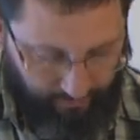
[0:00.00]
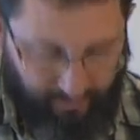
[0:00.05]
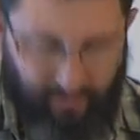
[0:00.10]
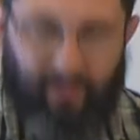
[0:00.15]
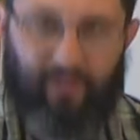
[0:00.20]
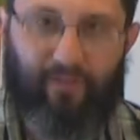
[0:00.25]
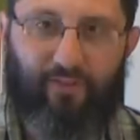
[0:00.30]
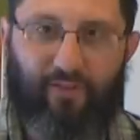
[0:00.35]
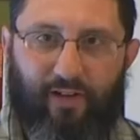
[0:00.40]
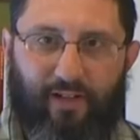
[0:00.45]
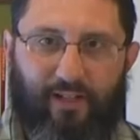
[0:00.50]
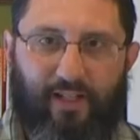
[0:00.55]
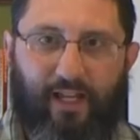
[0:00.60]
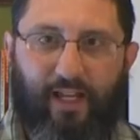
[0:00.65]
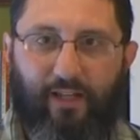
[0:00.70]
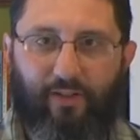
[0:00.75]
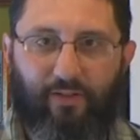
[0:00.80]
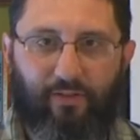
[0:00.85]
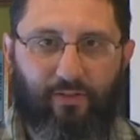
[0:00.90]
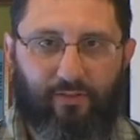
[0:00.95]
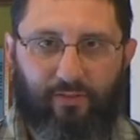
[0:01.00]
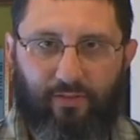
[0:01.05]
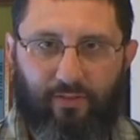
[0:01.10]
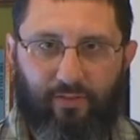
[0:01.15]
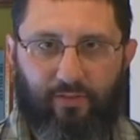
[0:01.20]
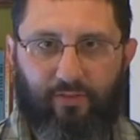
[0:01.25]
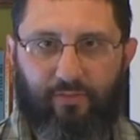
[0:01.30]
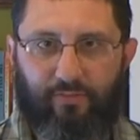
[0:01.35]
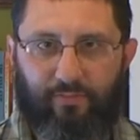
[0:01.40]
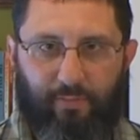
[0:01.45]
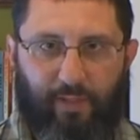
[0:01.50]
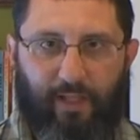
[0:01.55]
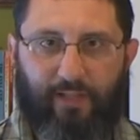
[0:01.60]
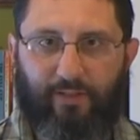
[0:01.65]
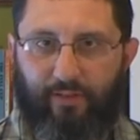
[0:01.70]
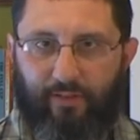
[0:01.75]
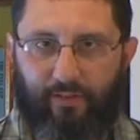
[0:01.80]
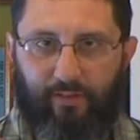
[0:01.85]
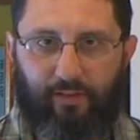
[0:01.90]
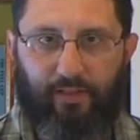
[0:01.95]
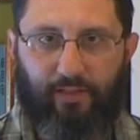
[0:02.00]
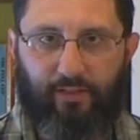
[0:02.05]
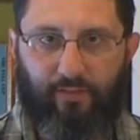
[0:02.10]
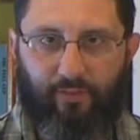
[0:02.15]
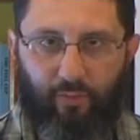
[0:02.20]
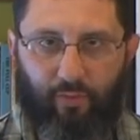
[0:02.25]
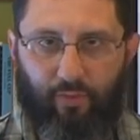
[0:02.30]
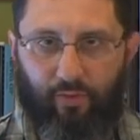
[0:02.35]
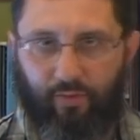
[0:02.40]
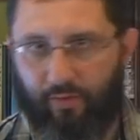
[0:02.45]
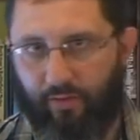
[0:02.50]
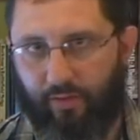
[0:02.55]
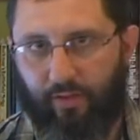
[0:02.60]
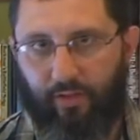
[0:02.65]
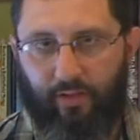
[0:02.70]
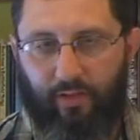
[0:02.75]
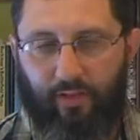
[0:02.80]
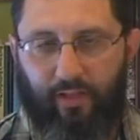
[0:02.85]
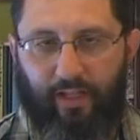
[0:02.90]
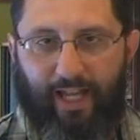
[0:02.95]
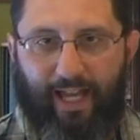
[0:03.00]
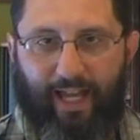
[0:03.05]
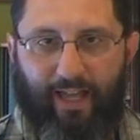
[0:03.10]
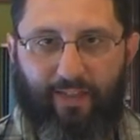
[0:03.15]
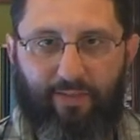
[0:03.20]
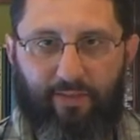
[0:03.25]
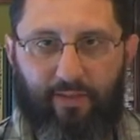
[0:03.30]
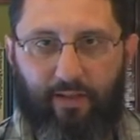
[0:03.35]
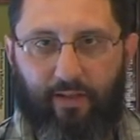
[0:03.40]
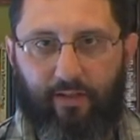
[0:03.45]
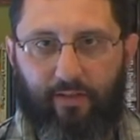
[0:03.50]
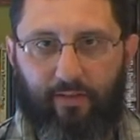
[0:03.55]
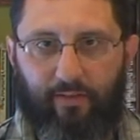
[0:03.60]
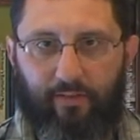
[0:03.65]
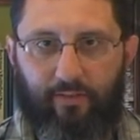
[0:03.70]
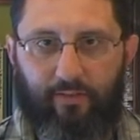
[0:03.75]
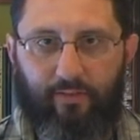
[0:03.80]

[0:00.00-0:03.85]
To this very day, you're, you're basically your ethnic